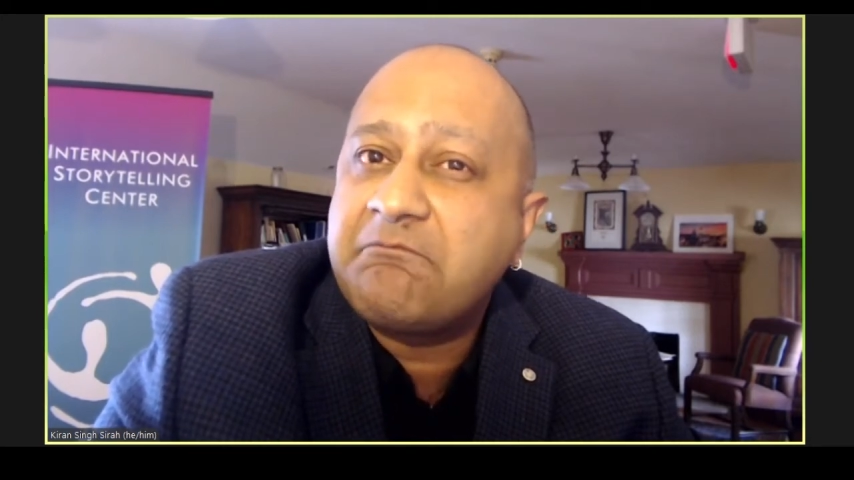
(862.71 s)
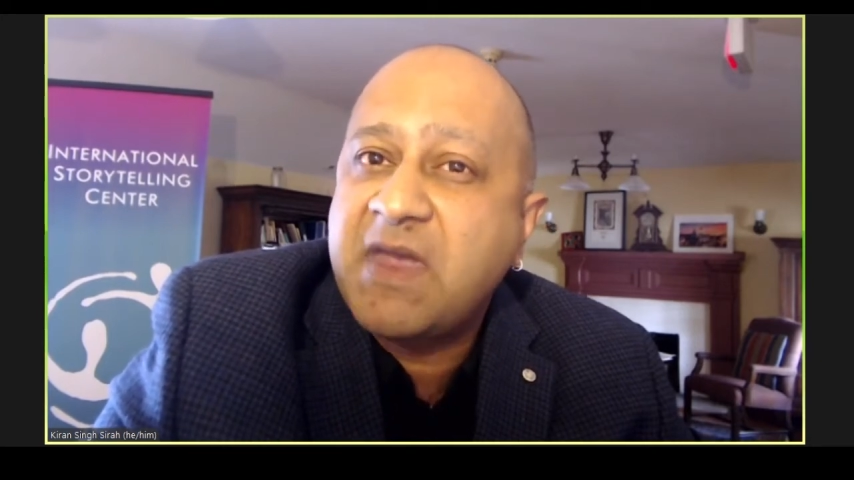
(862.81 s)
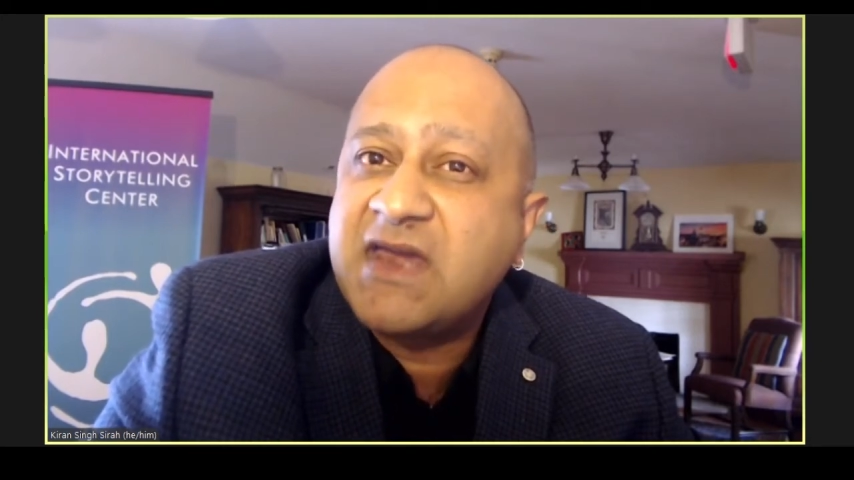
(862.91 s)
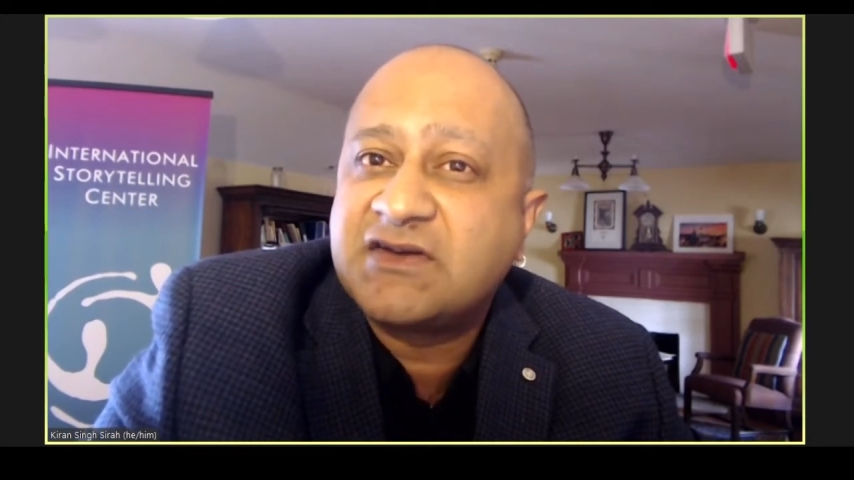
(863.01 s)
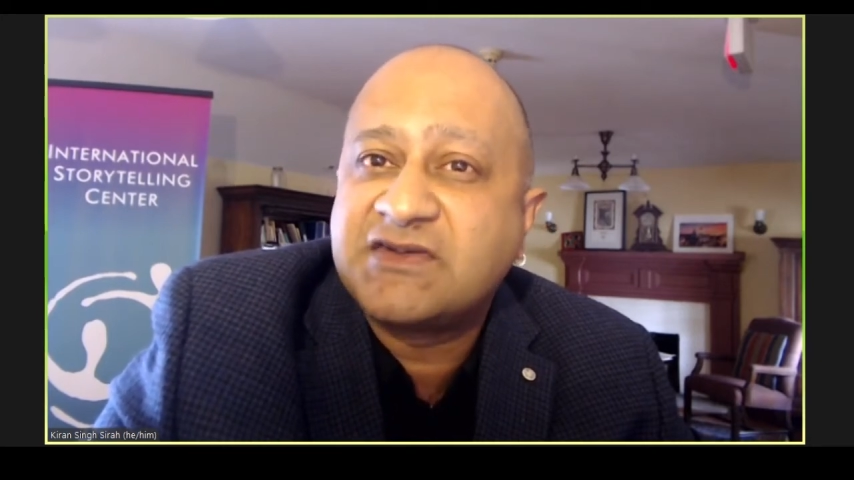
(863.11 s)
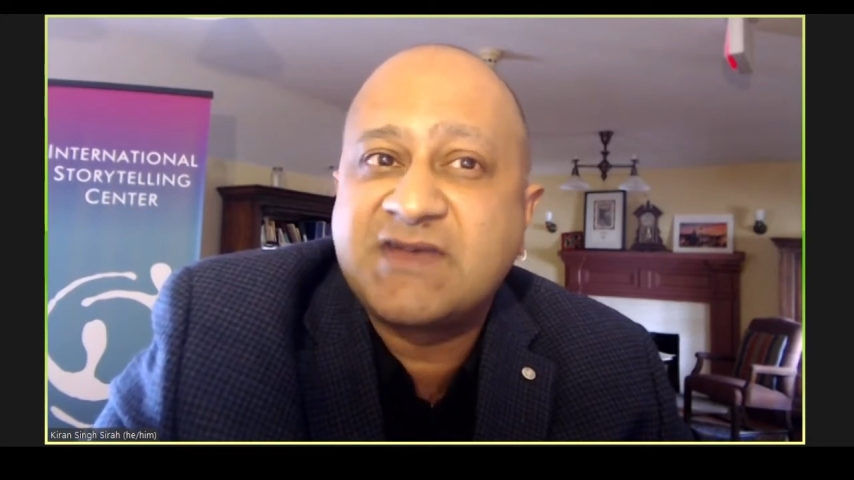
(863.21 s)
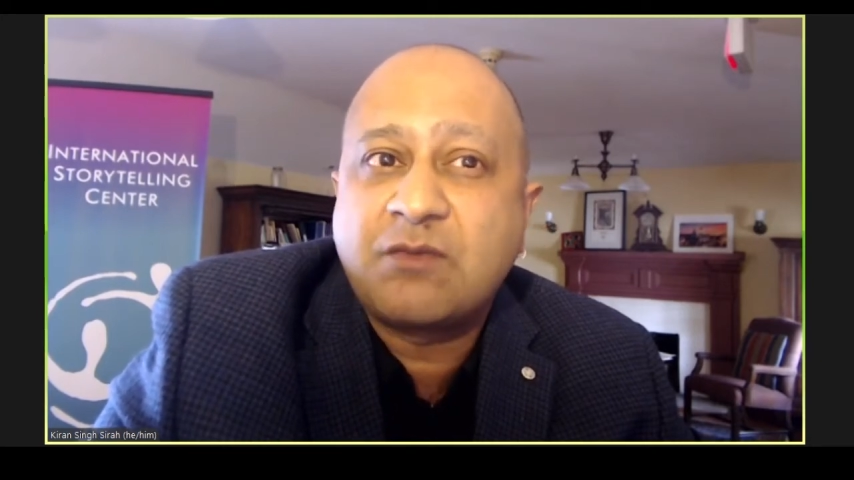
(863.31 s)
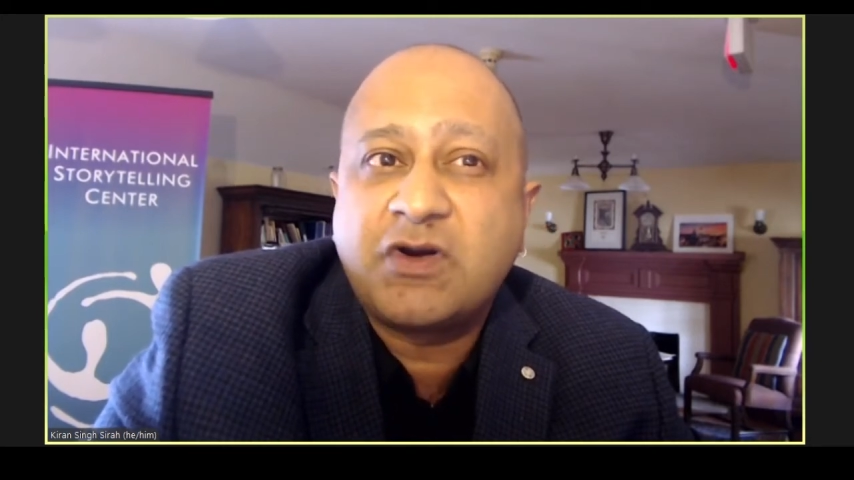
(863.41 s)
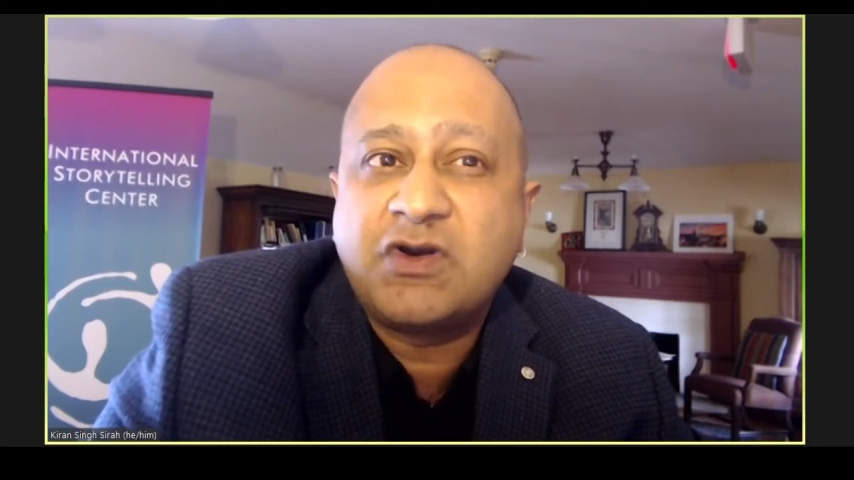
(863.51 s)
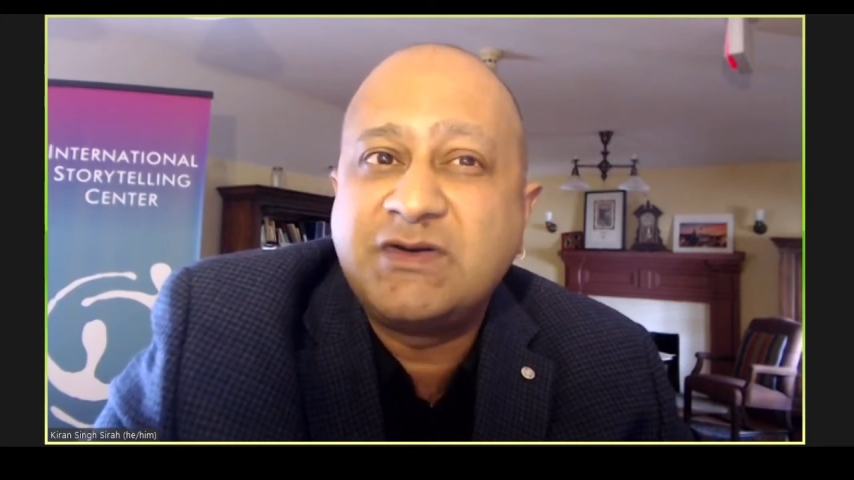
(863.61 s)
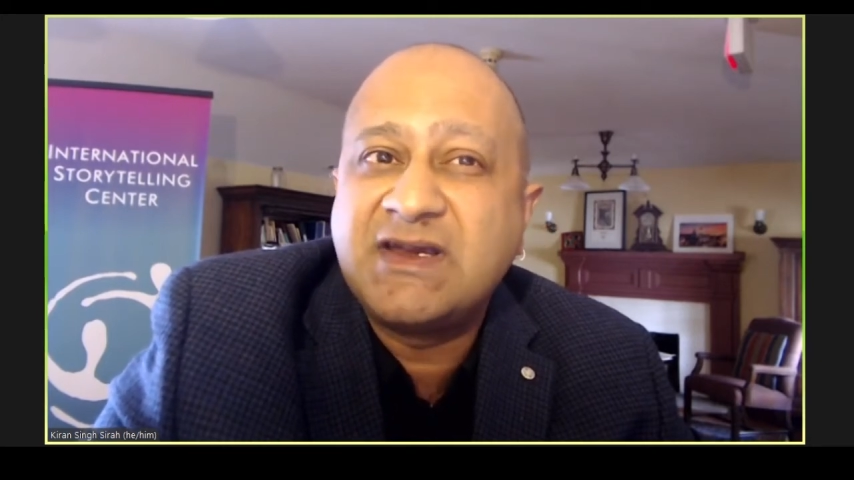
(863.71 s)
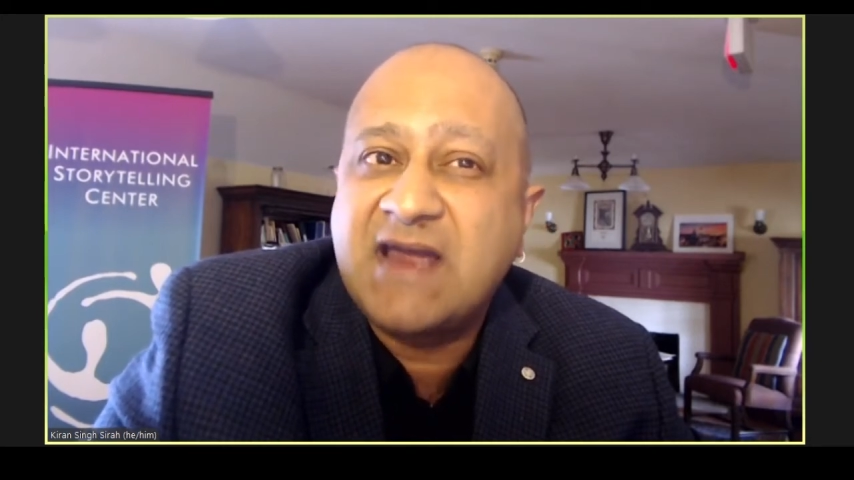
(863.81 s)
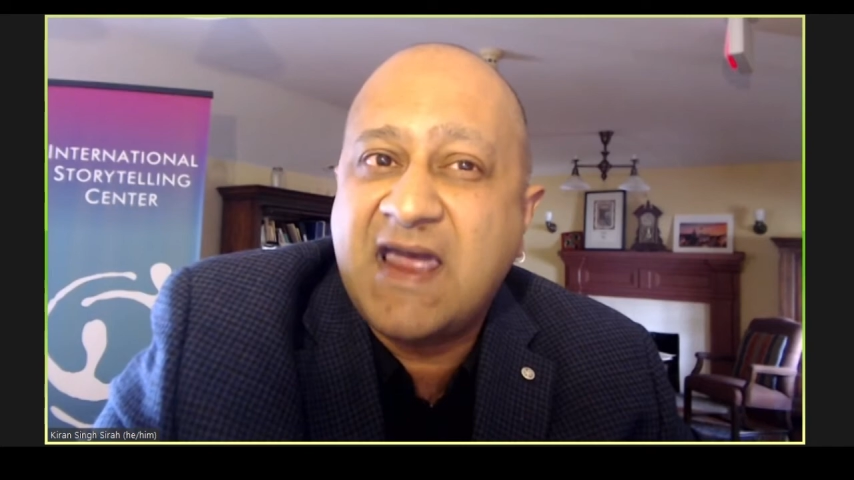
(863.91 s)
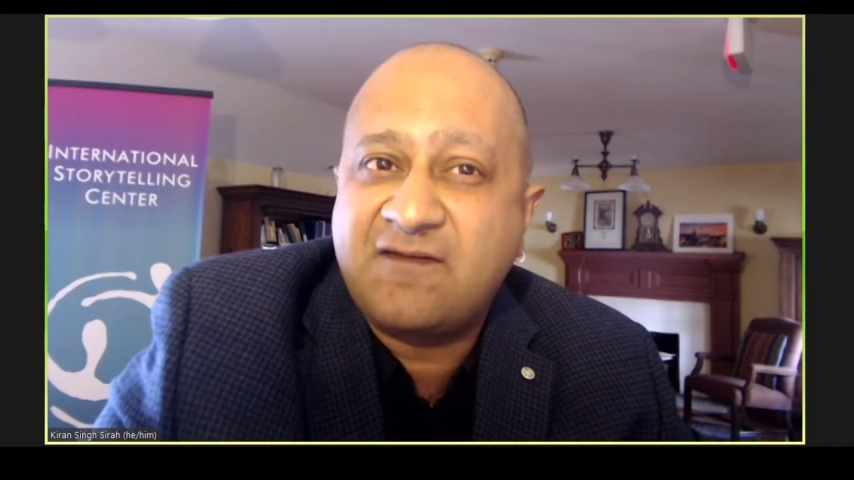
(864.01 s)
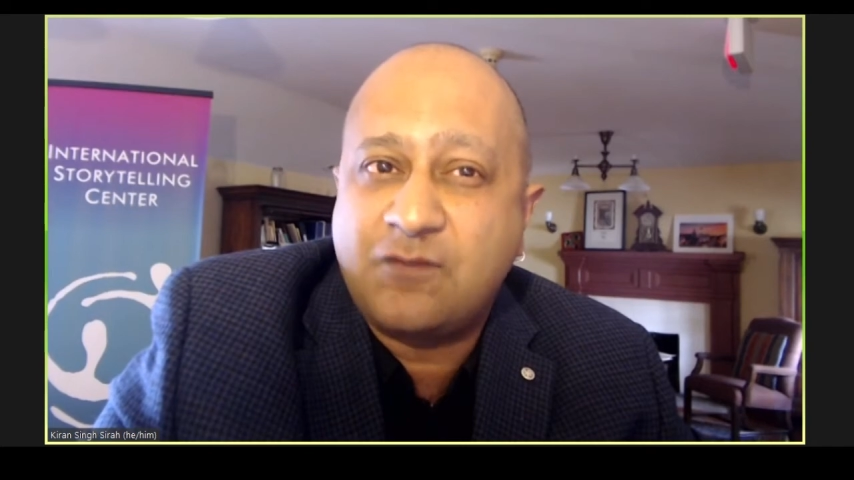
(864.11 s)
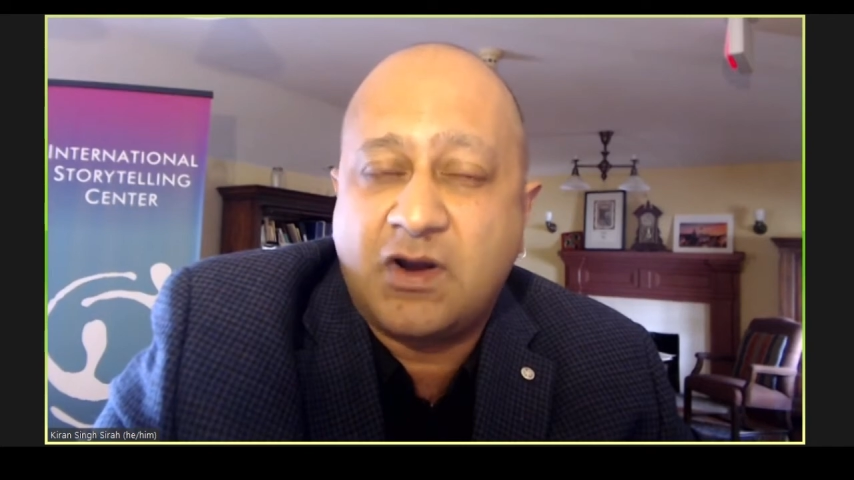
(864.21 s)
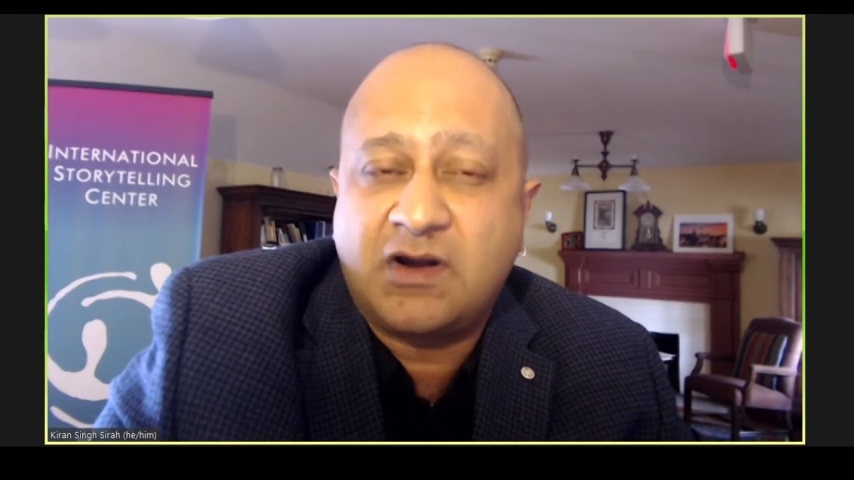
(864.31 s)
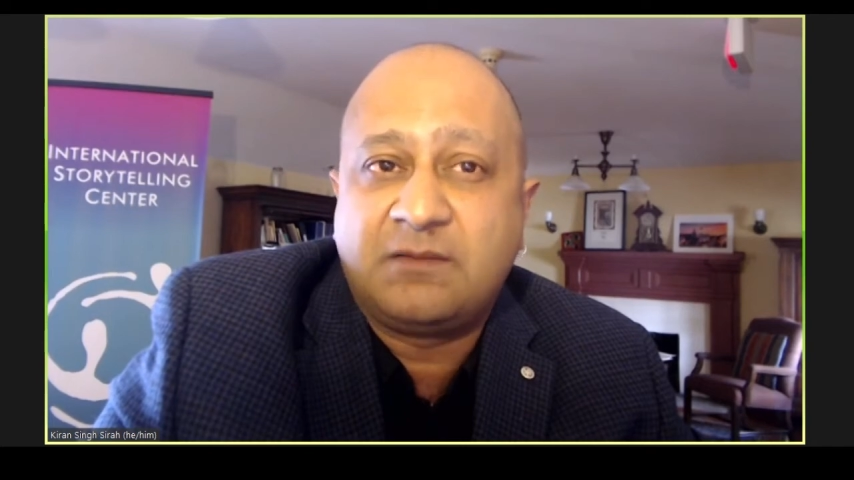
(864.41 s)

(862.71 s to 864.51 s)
meant to someone who didn't have one.